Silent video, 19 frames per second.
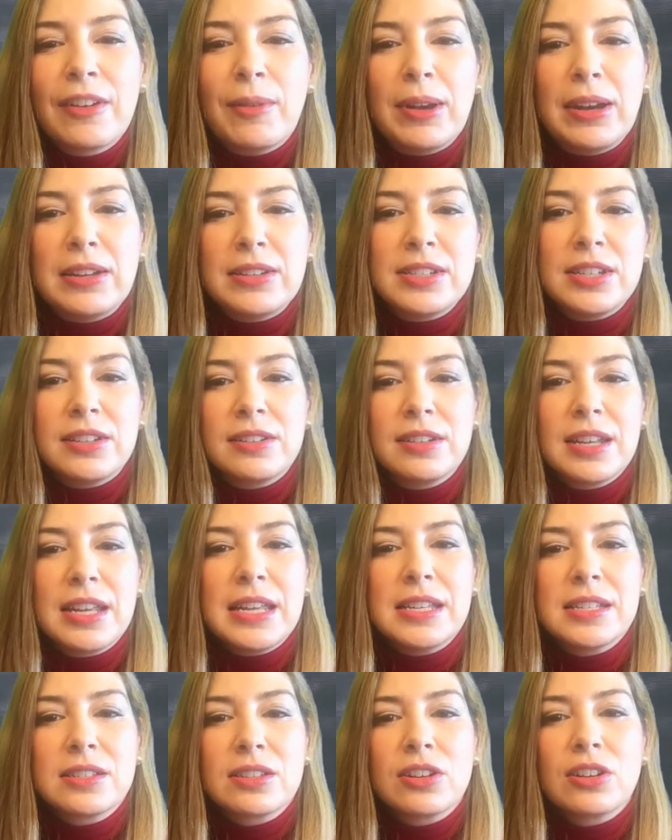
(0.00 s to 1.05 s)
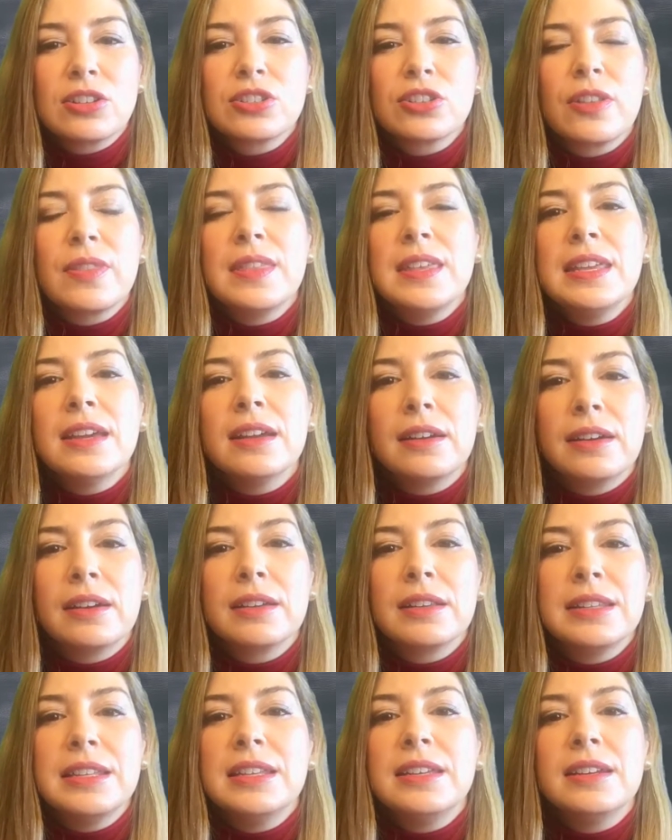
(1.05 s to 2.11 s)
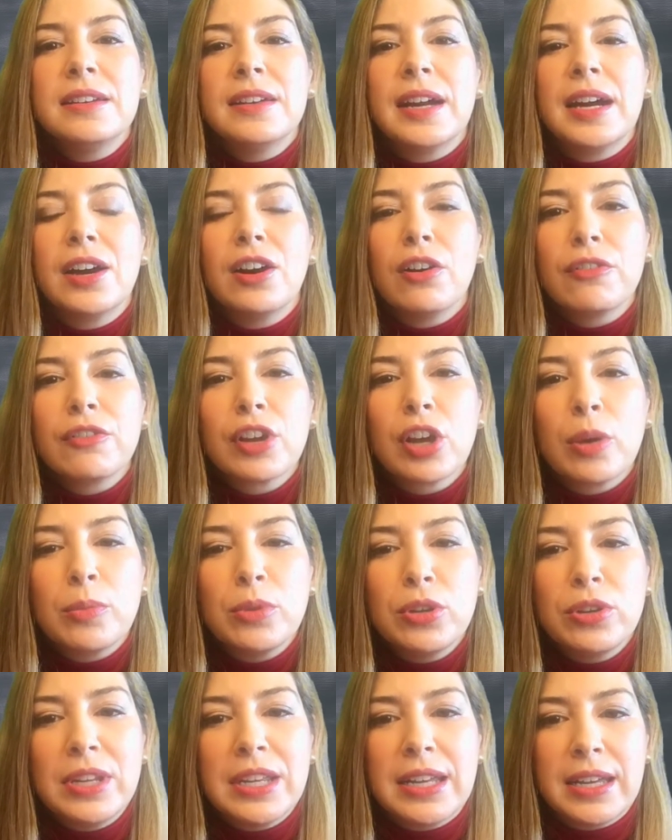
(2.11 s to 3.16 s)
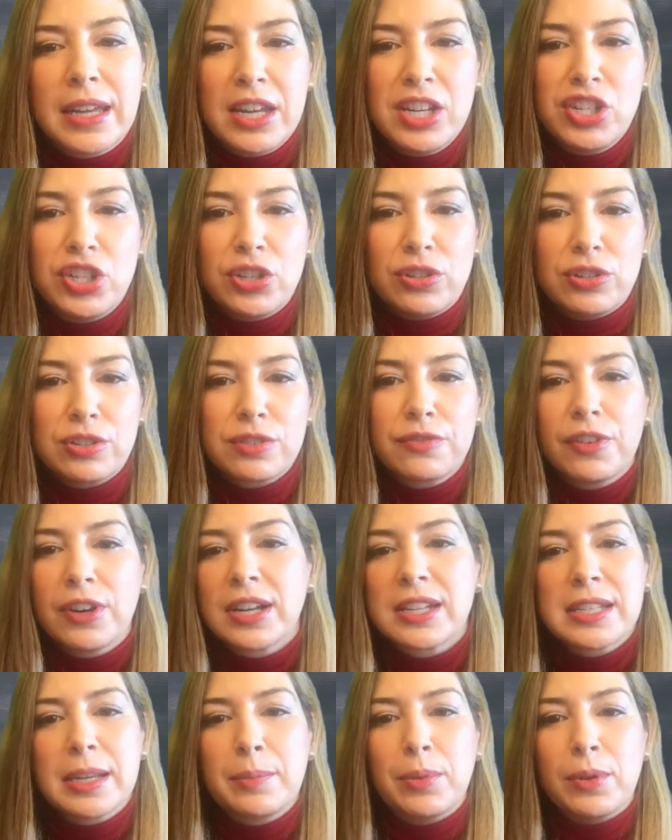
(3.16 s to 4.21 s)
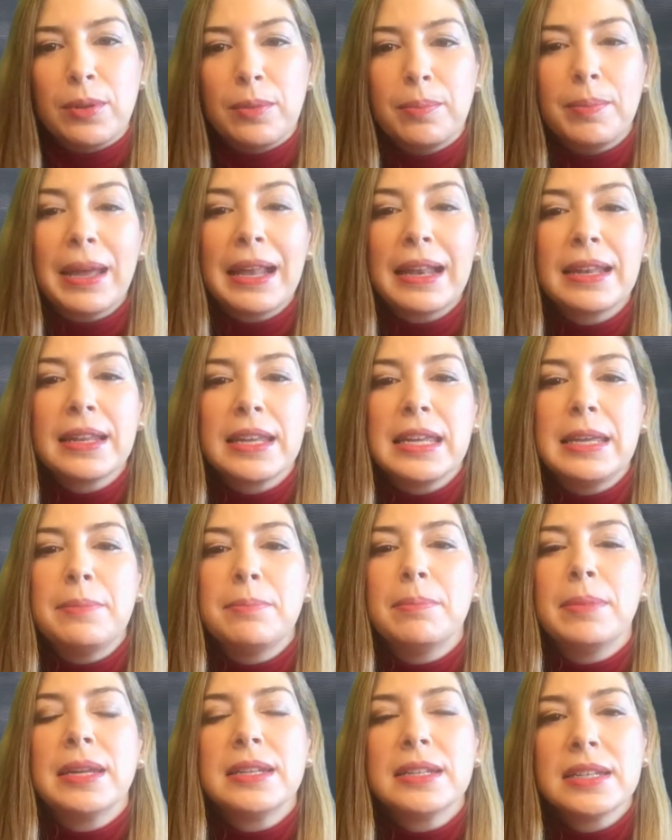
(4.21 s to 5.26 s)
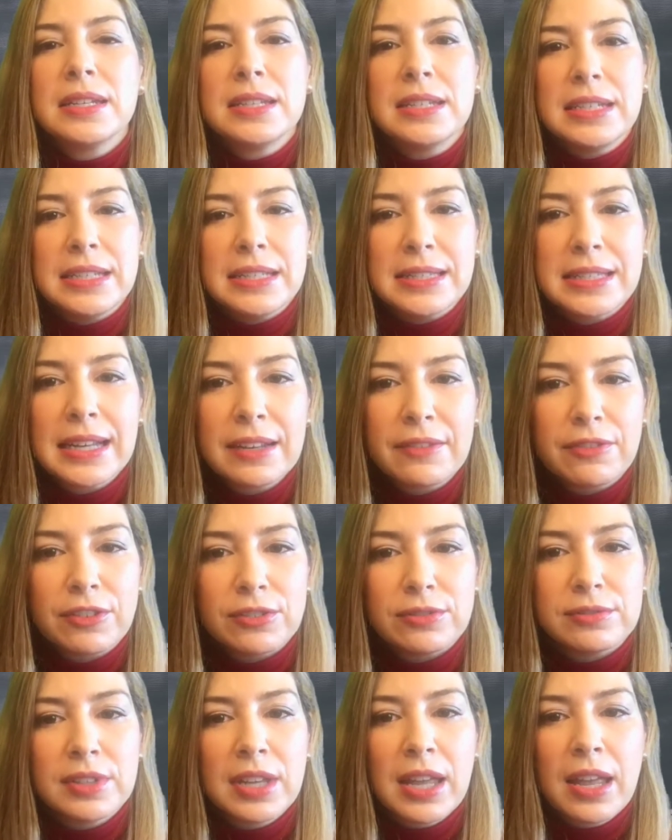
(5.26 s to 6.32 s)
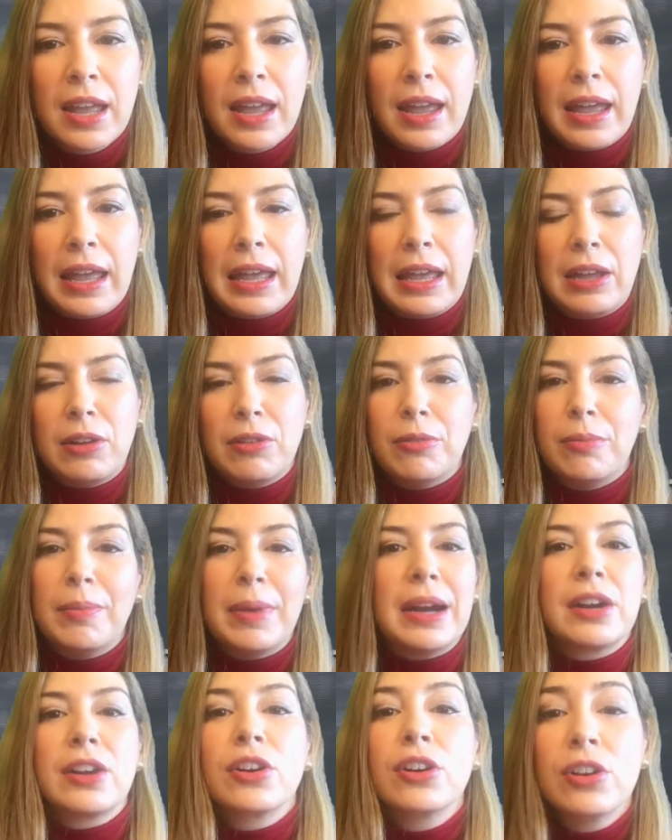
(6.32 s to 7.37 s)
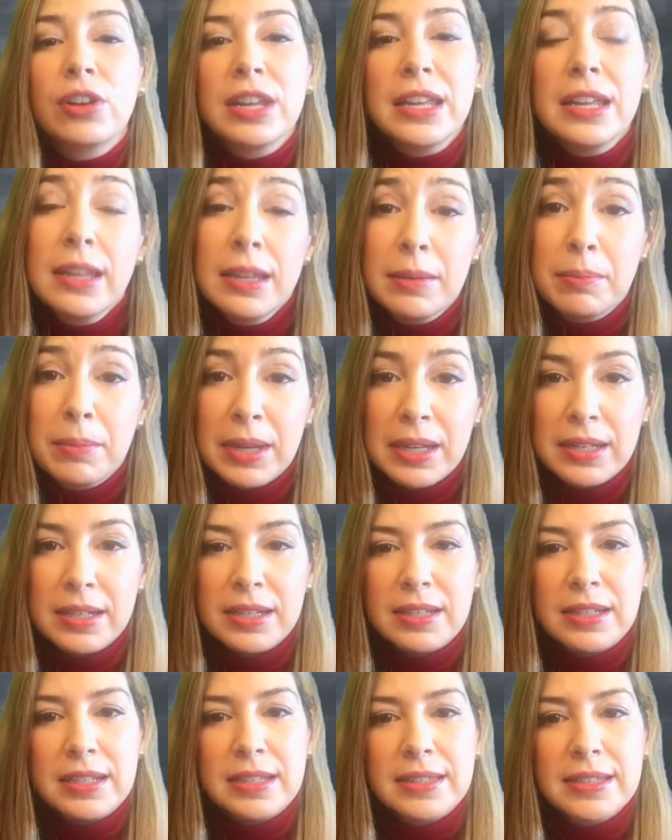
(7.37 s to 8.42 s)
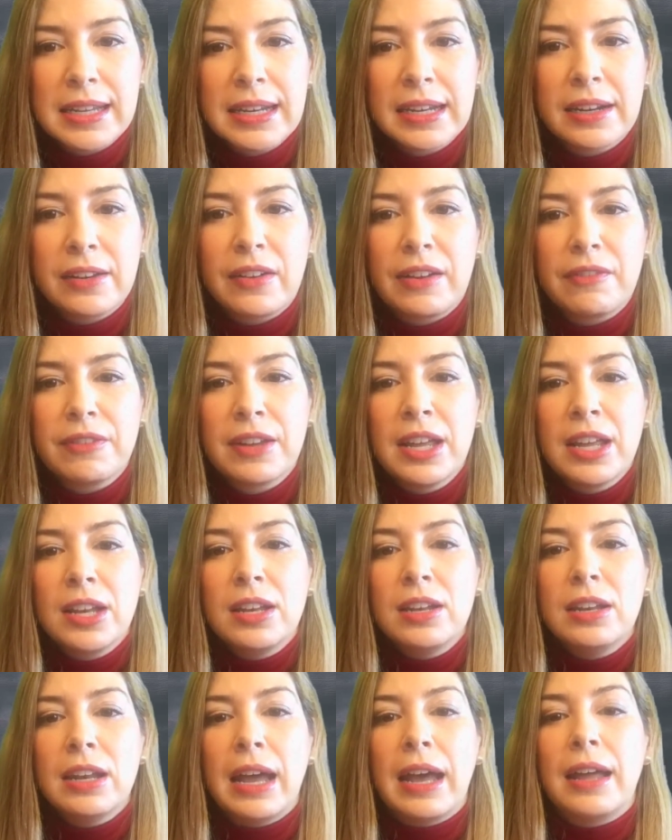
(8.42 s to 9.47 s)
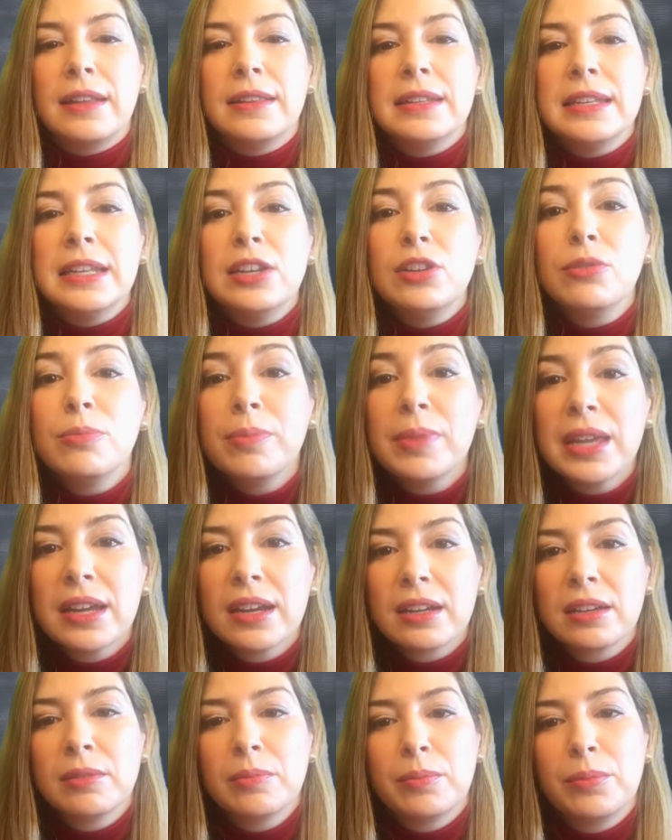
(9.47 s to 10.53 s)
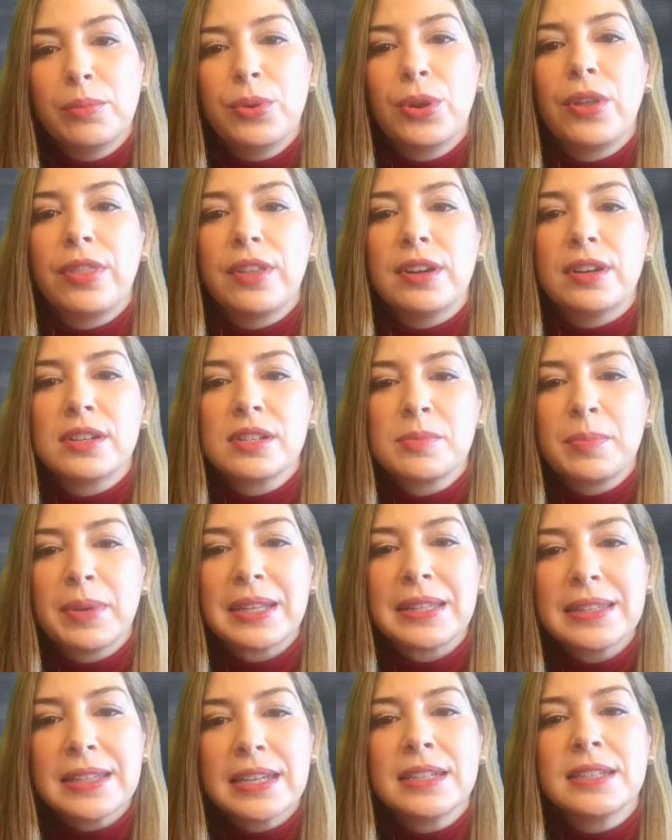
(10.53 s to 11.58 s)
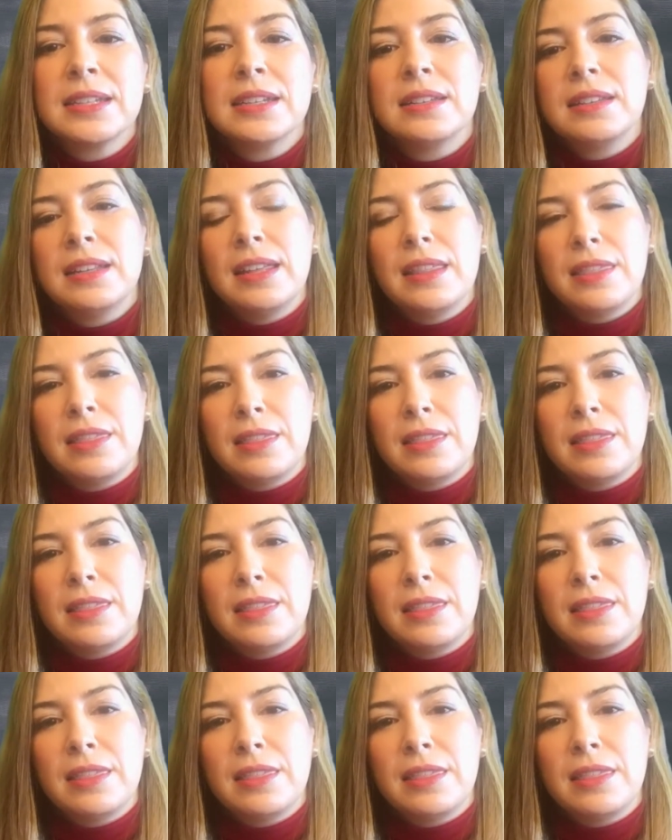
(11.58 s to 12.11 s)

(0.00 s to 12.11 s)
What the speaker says: revolution is also the era of communications. For example, Bell invented the telephone, Marconi invented the telegraph, and the Lumiere brothers patented the